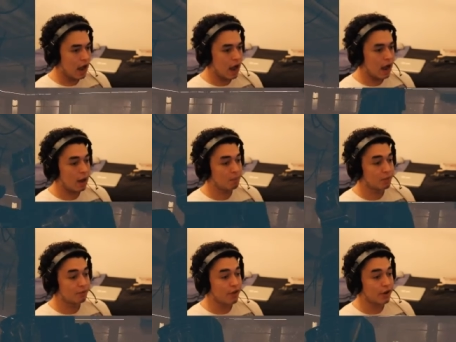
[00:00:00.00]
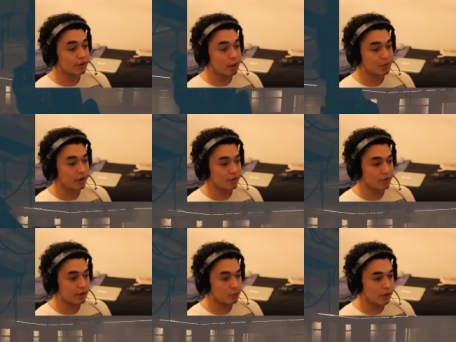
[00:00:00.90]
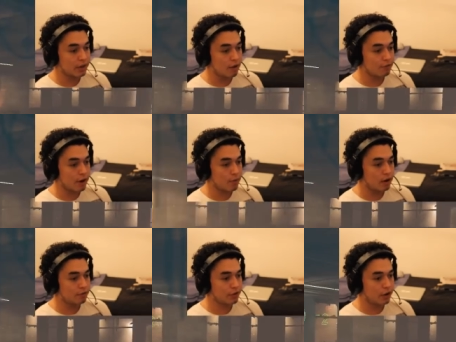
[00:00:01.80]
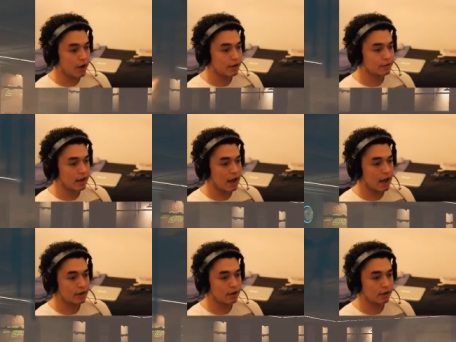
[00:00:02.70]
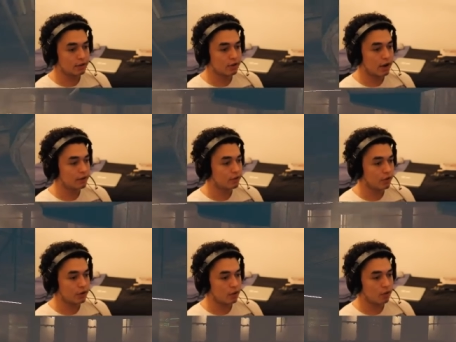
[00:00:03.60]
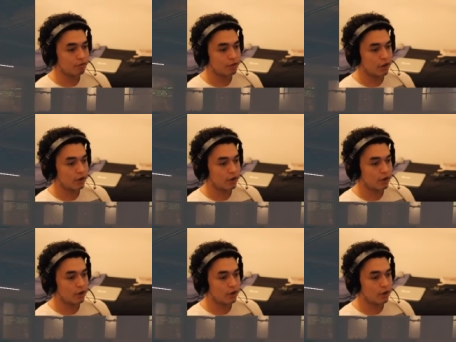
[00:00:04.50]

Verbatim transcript: Uh, the first episode of this I did went down very well with you guys, and I decided to do another one for